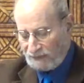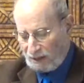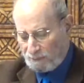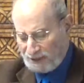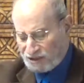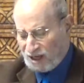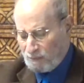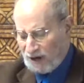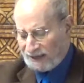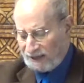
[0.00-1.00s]
By
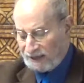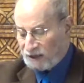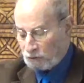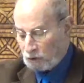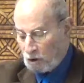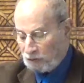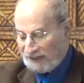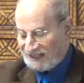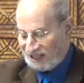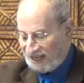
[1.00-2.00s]
some reckoning, there were
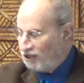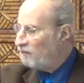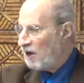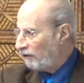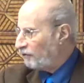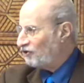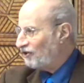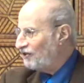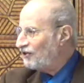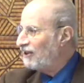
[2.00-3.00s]
only 10
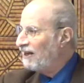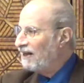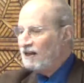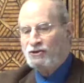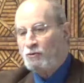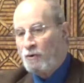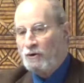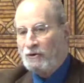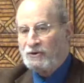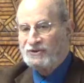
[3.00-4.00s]
democracies in the
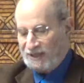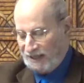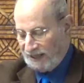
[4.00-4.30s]
world